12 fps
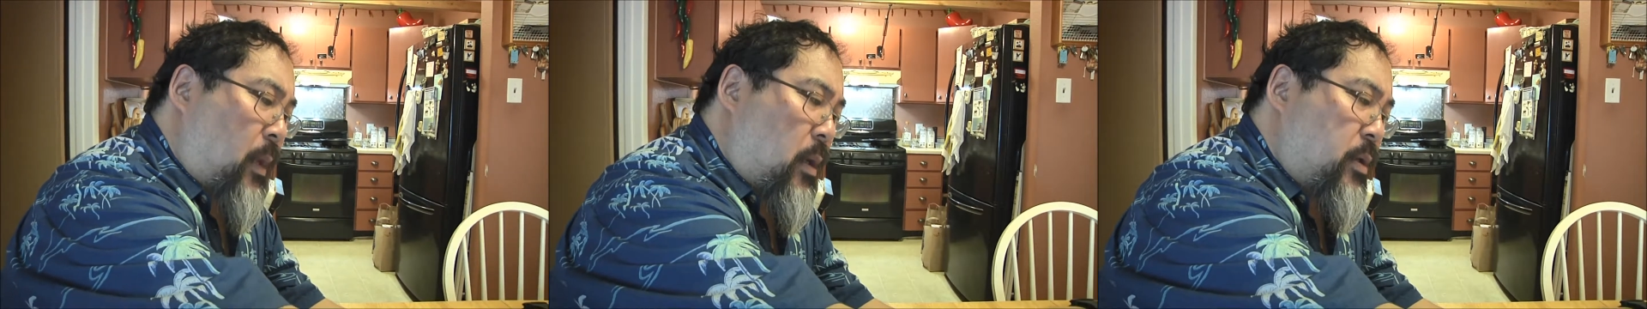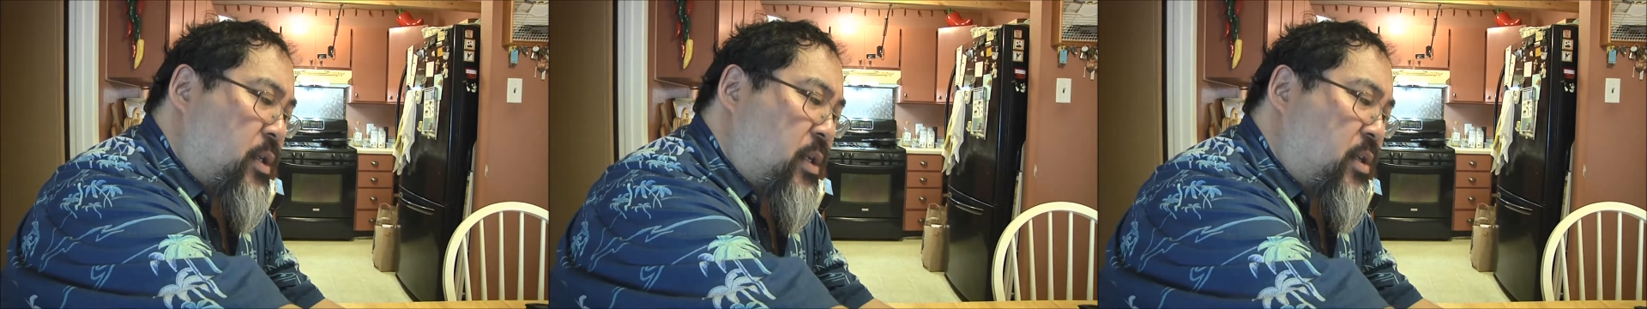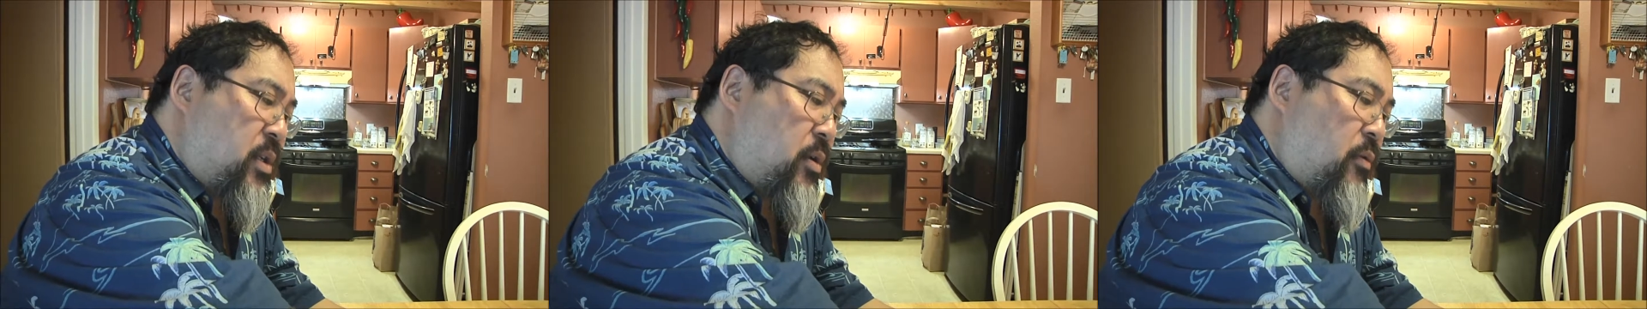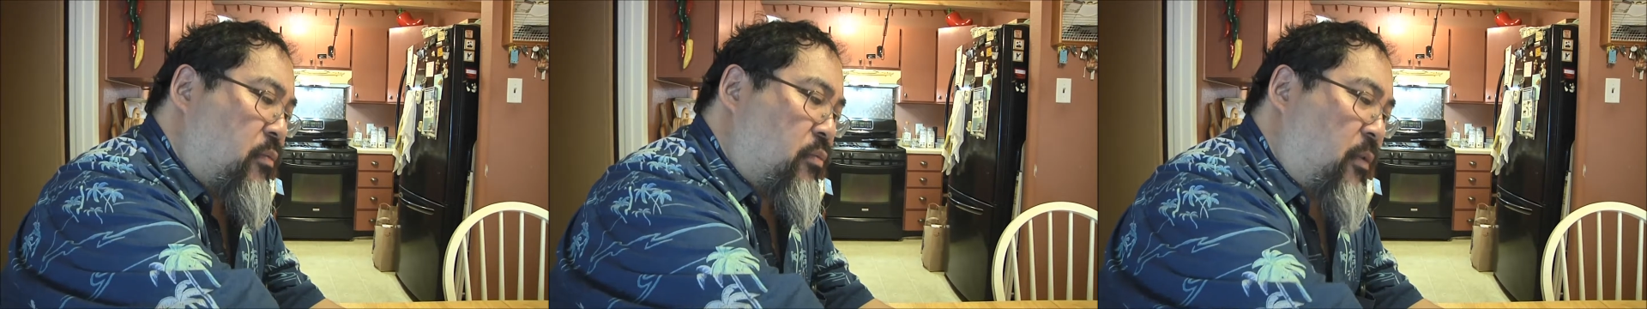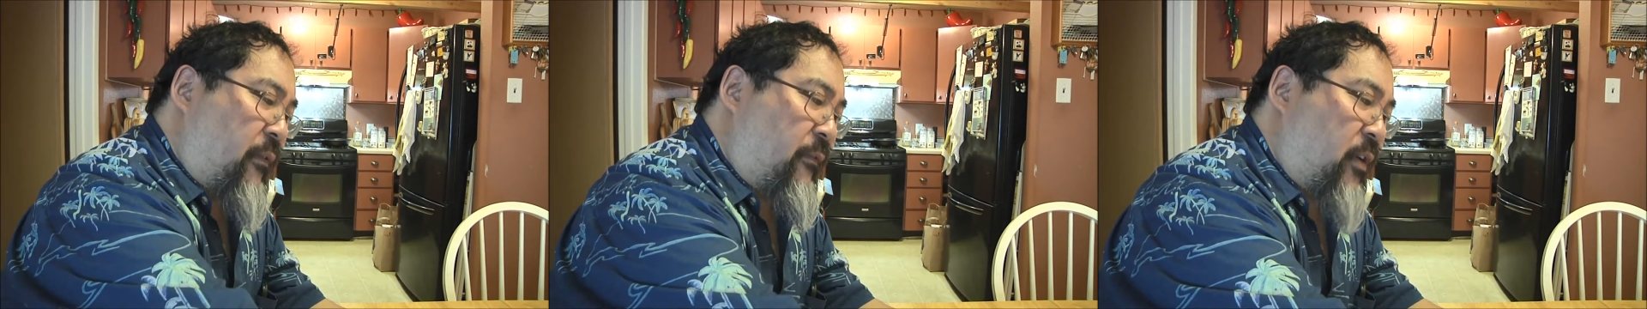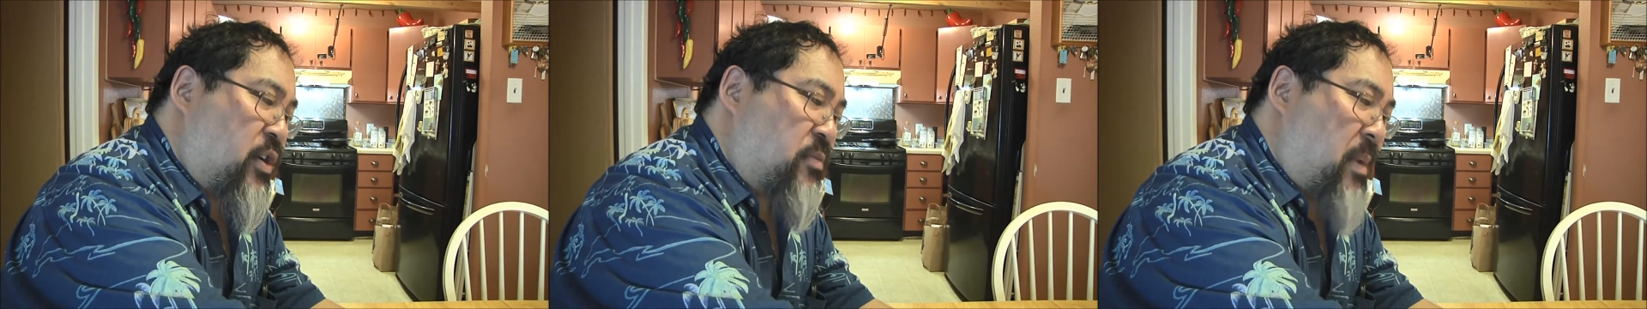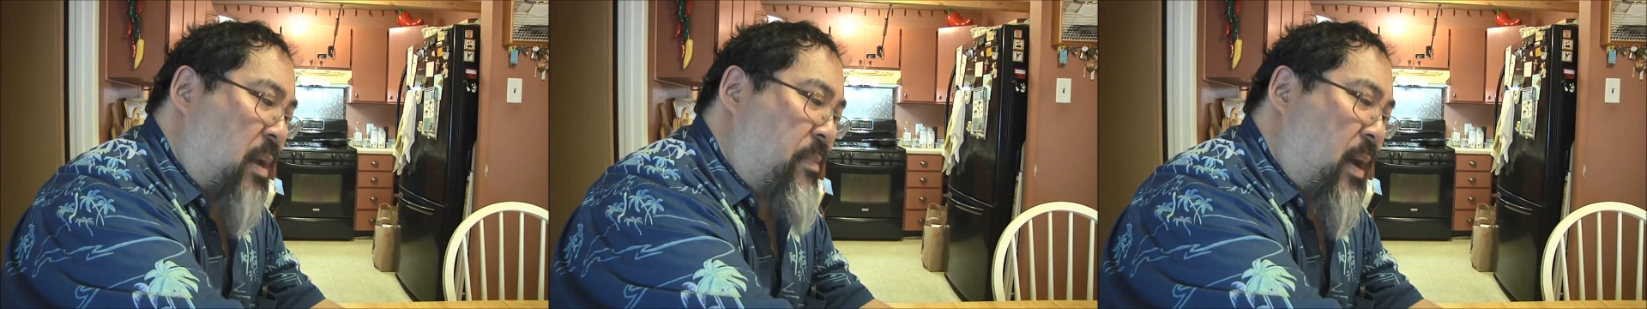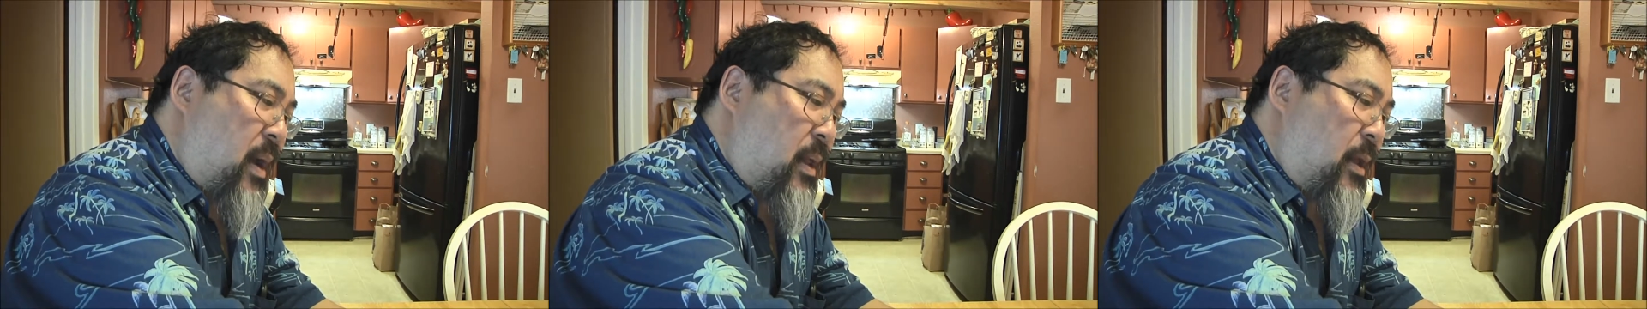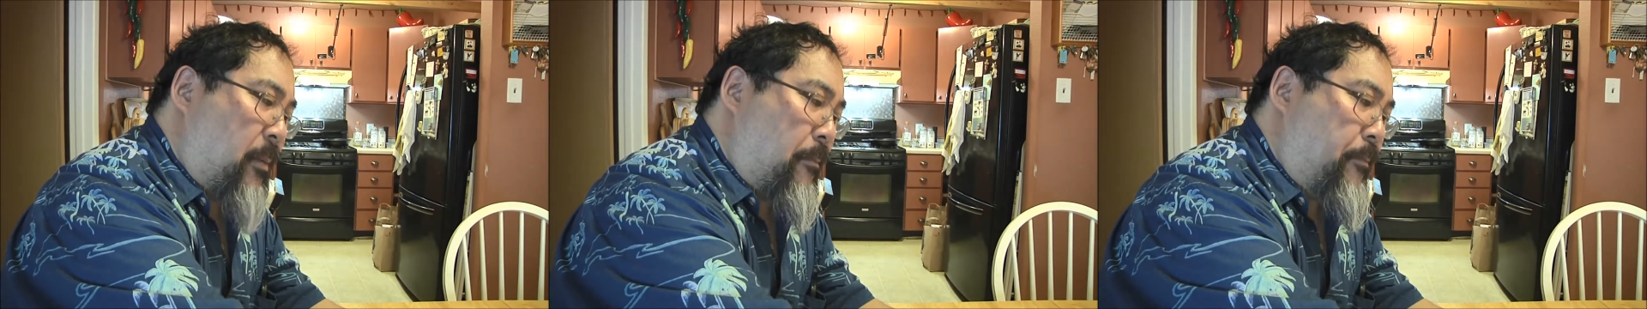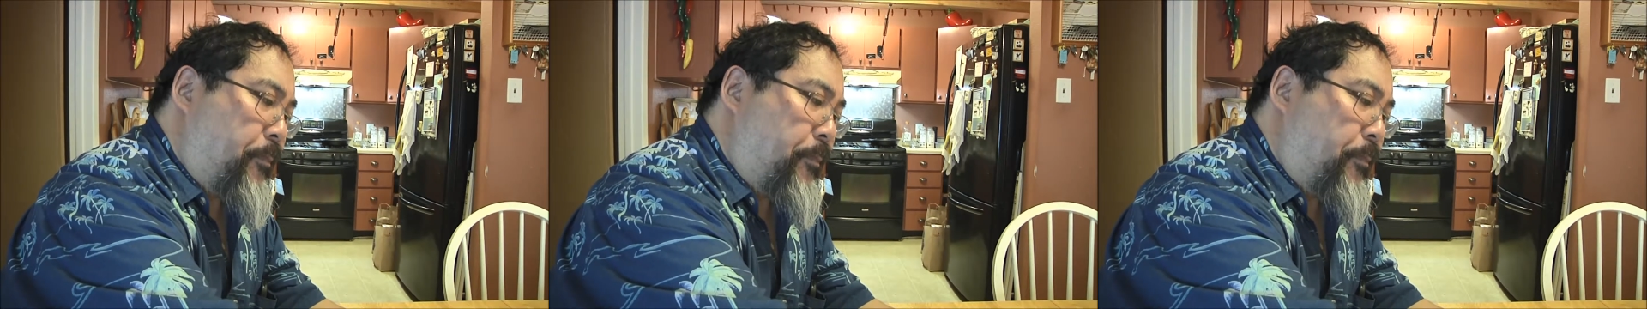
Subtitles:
just to refresh my palate,